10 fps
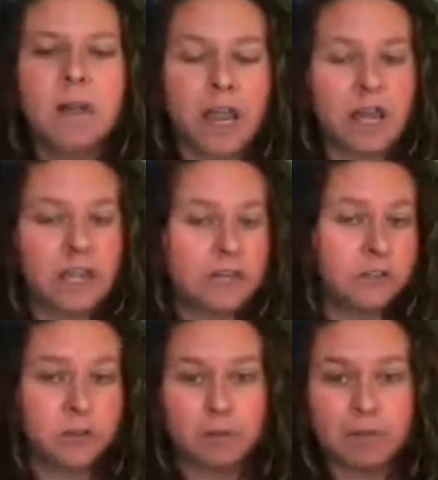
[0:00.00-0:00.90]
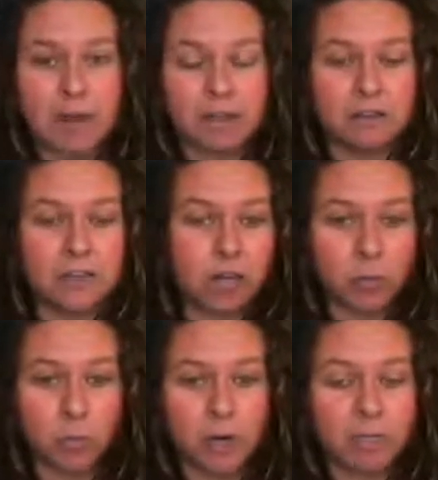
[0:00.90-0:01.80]
and they're remodeling our
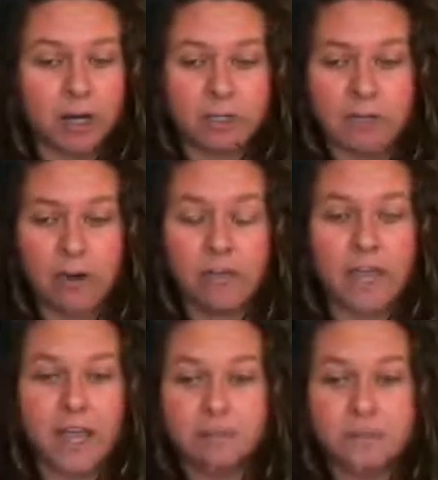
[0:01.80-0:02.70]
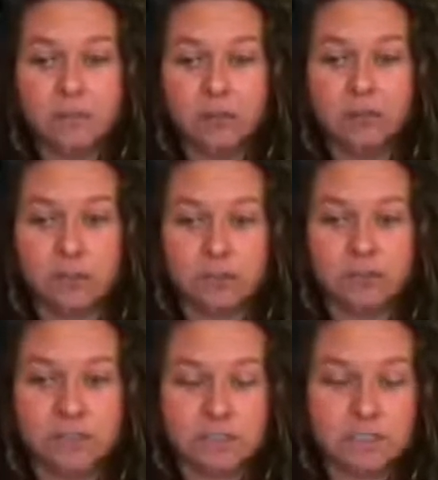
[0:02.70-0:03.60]
Walmart. Now they have
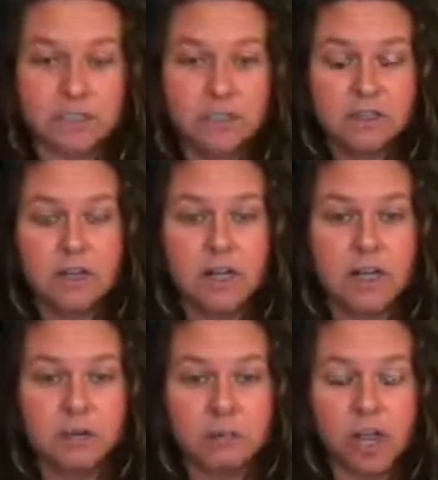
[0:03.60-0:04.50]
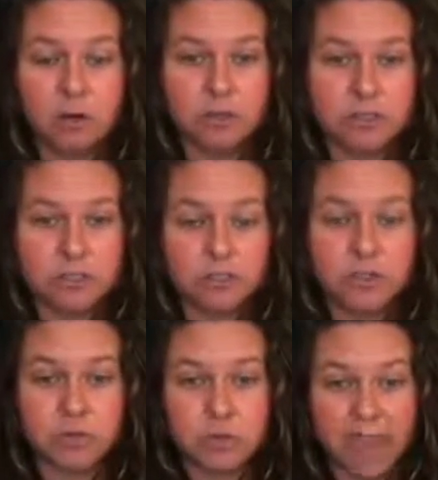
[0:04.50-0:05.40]
self-service
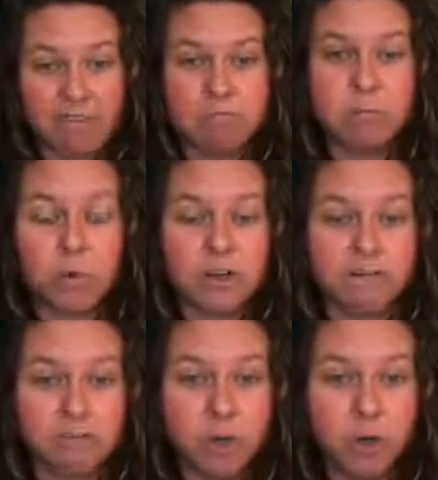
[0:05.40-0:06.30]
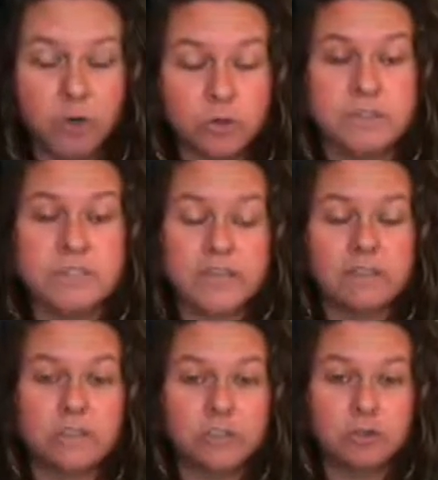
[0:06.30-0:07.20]
counters. They have more of those
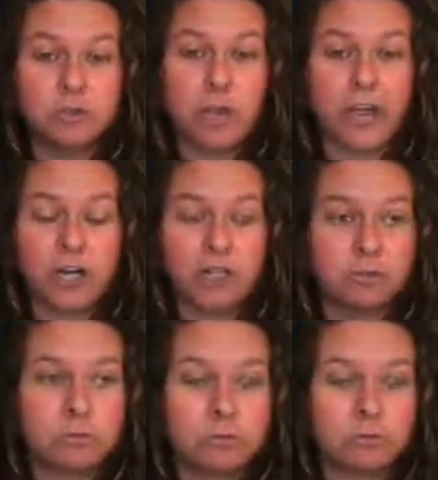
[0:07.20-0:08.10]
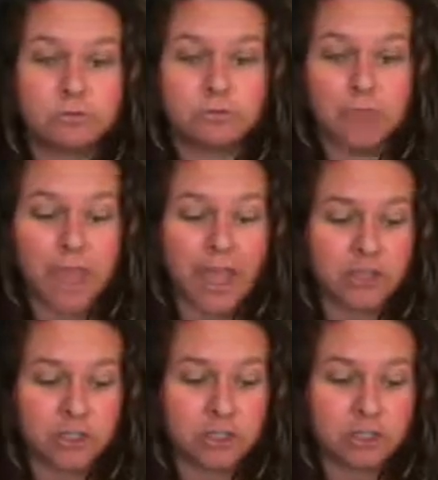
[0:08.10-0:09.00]
than they do actual
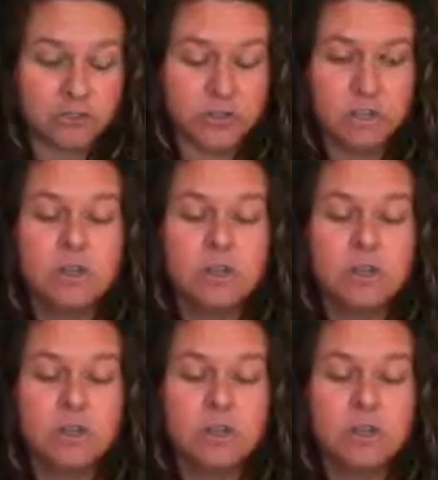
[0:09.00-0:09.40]
cashiers.